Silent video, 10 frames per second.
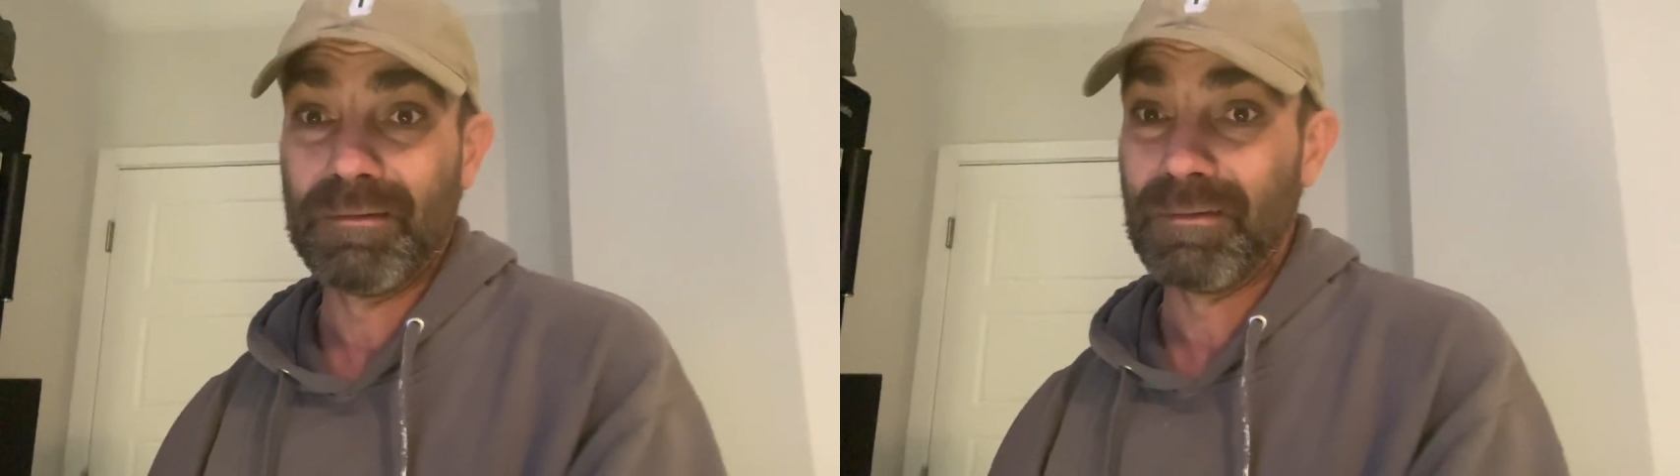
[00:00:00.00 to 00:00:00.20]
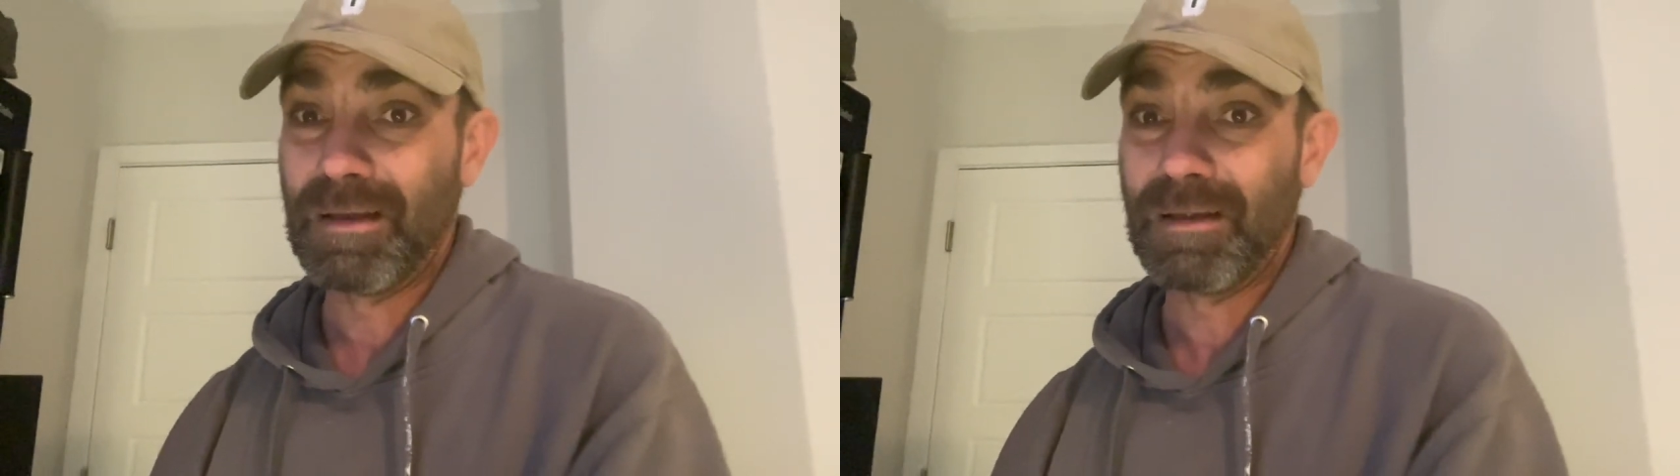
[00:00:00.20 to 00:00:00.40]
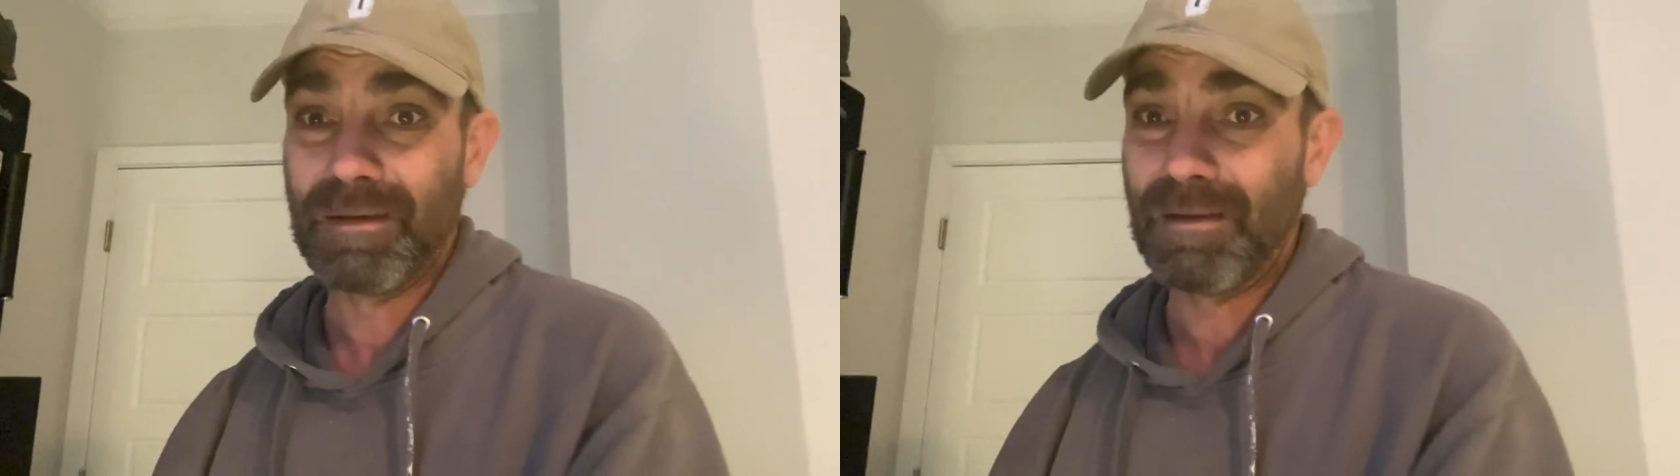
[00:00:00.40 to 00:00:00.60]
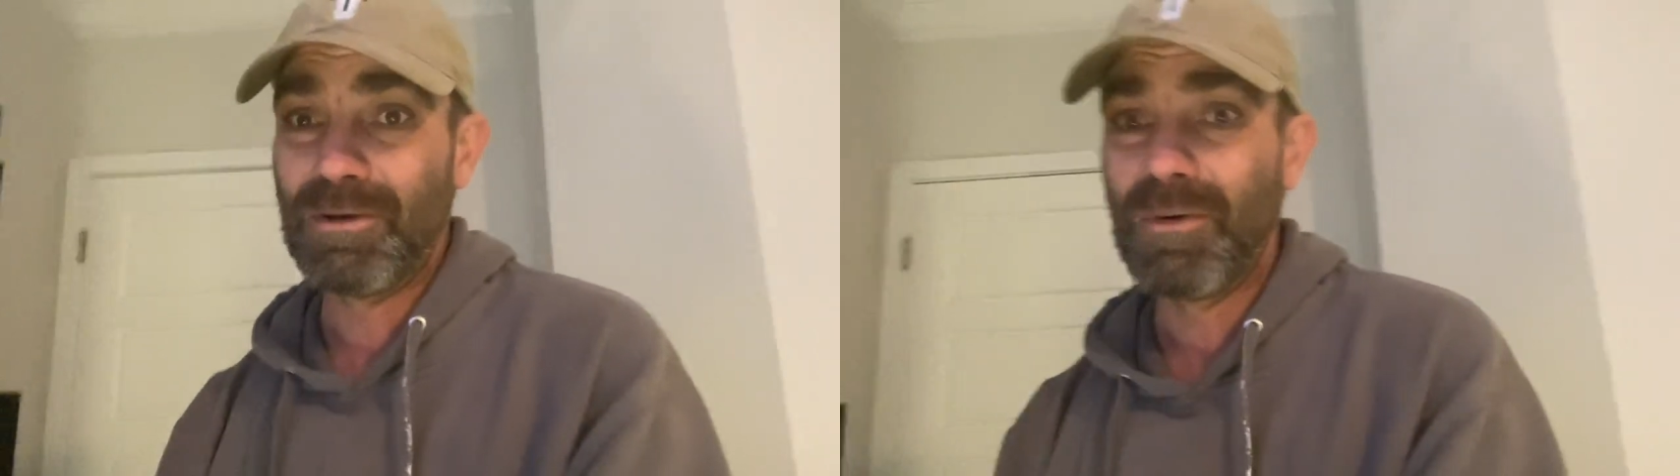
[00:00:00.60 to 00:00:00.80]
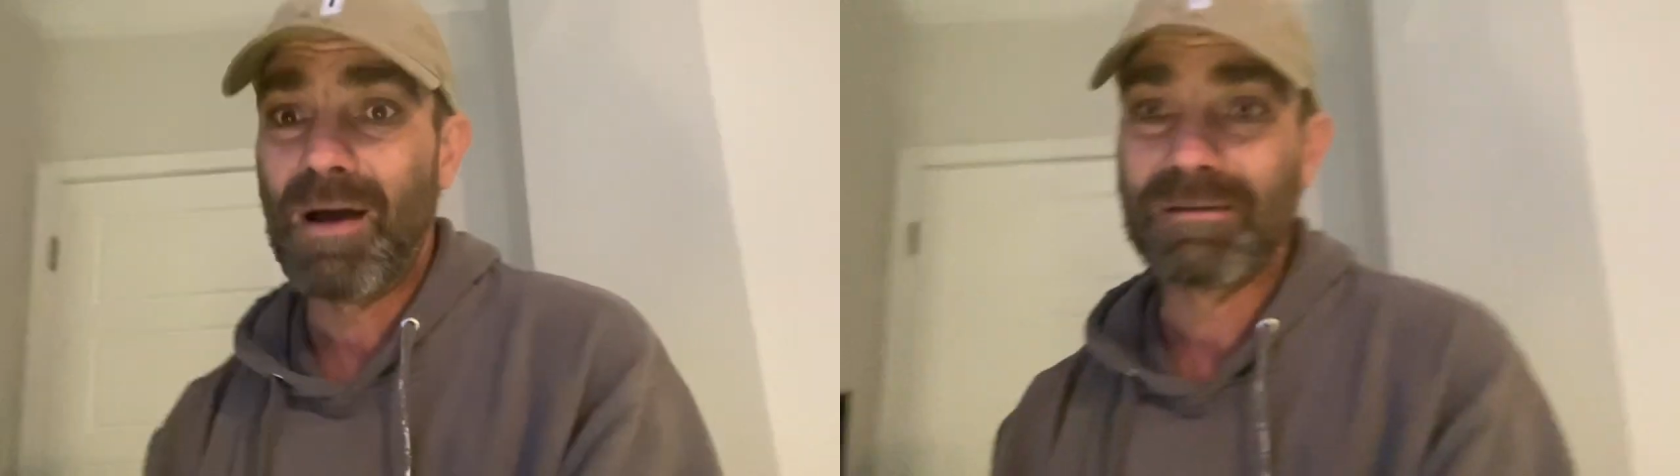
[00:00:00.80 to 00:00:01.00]
That
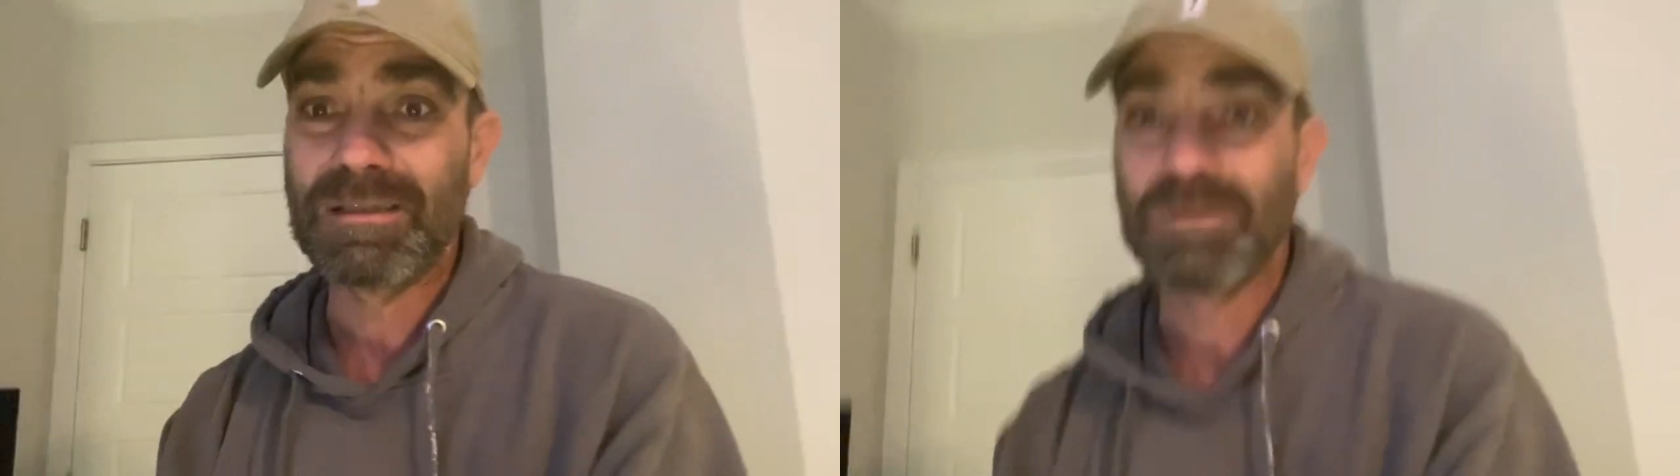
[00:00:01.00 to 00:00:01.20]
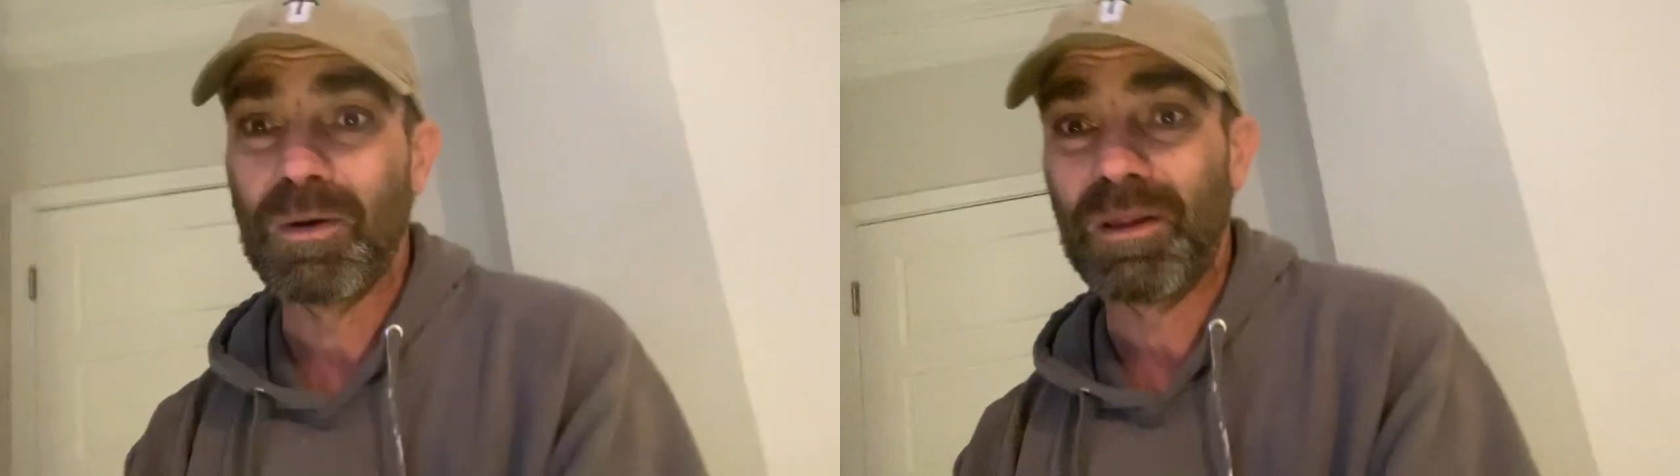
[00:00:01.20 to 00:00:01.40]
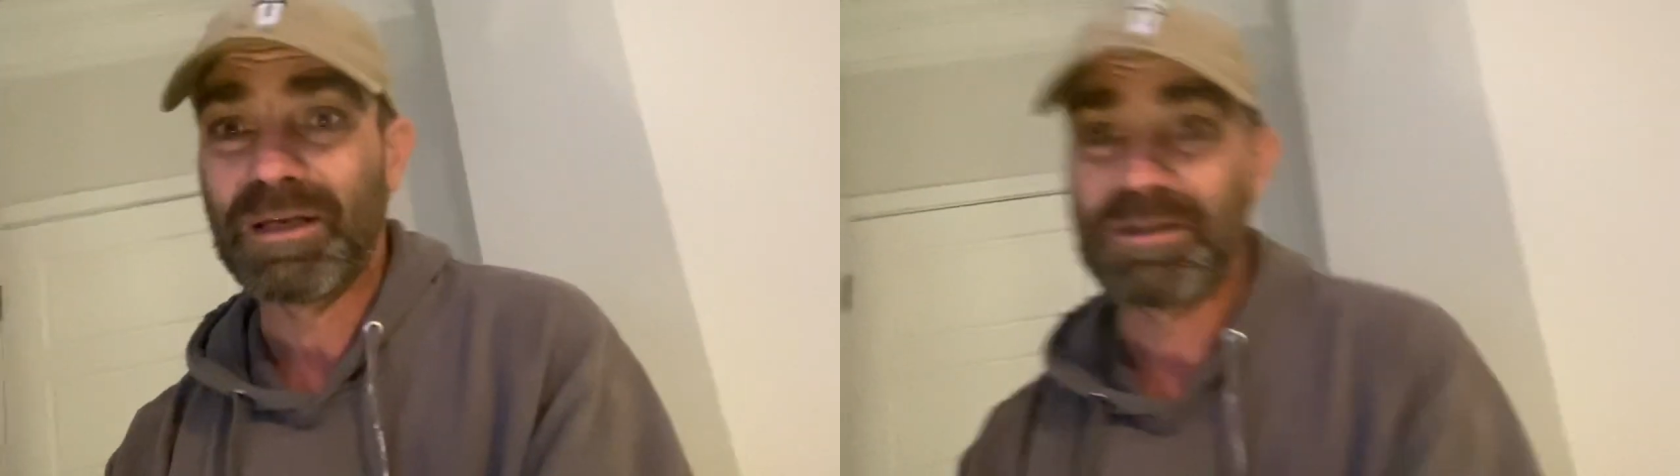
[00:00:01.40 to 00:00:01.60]
who else is willing